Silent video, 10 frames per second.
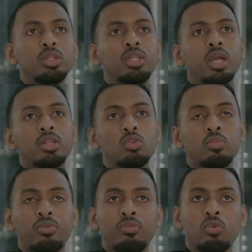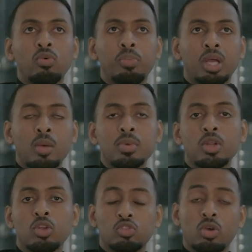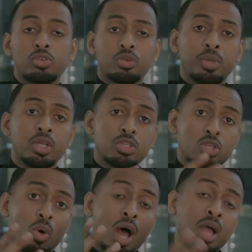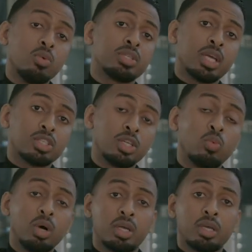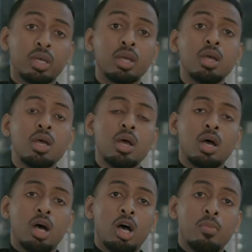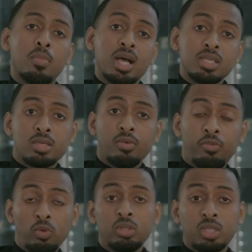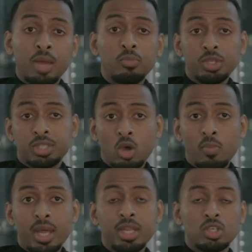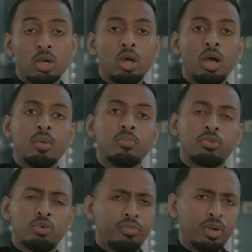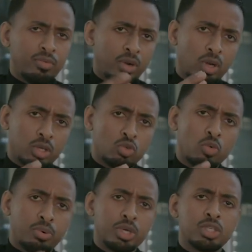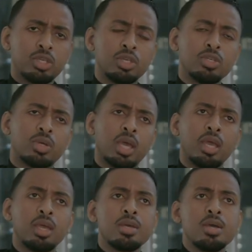What did I do before becoming an entrepreneur? So I was actually working as a full-time retail manager for a very, very large corporation in the UK.